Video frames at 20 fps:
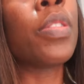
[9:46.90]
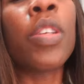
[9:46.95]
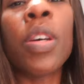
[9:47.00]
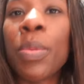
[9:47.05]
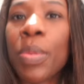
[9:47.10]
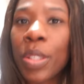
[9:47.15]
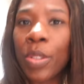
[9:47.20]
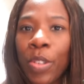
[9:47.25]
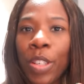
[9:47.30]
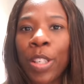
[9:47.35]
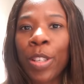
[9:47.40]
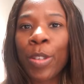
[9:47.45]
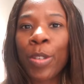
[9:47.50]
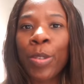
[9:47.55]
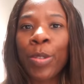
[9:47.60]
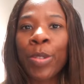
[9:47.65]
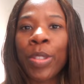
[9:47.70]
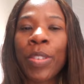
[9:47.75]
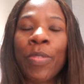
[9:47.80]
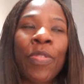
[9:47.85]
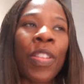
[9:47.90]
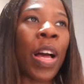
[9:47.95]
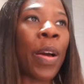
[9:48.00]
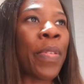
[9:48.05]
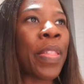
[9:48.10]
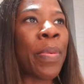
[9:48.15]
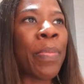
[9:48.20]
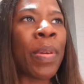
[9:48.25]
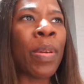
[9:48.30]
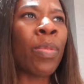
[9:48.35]
so it was really cool to fly
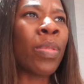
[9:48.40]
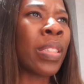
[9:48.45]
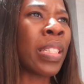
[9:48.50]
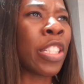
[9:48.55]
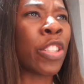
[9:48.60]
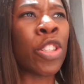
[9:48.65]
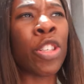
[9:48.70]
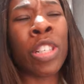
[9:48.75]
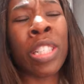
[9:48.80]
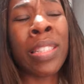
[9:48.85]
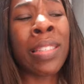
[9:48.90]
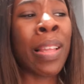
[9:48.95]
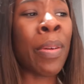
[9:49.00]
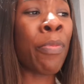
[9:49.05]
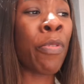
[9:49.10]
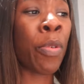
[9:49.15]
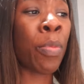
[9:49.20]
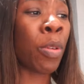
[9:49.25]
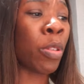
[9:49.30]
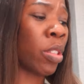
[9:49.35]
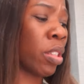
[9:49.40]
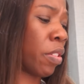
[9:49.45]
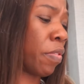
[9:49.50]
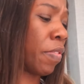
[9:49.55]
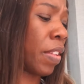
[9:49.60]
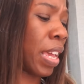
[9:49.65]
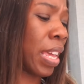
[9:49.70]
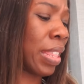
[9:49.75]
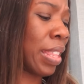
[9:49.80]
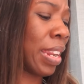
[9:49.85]
with him. He was like, Joe, he slept for most of the
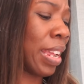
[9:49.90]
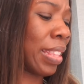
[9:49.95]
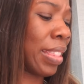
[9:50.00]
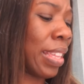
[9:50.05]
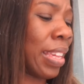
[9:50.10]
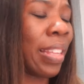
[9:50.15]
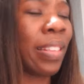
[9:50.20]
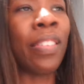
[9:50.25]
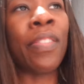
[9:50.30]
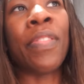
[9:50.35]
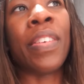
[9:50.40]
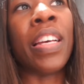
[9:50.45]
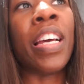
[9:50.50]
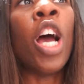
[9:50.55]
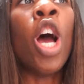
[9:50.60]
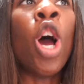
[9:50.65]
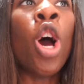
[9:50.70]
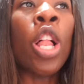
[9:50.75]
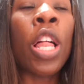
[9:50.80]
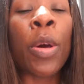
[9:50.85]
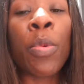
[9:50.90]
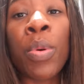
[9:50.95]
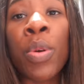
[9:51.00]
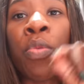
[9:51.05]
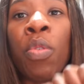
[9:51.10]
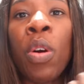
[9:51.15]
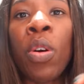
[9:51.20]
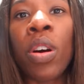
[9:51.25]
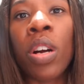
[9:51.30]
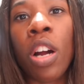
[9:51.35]
flight. And then at the end of it, like we
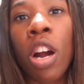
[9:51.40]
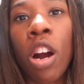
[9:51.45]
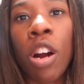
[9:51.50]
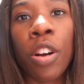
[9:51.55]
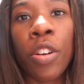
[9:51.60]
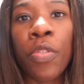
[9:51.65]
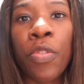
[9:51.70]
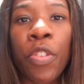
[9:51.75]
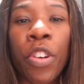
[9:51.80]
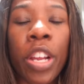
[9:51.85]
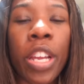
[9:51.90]
wrote a card for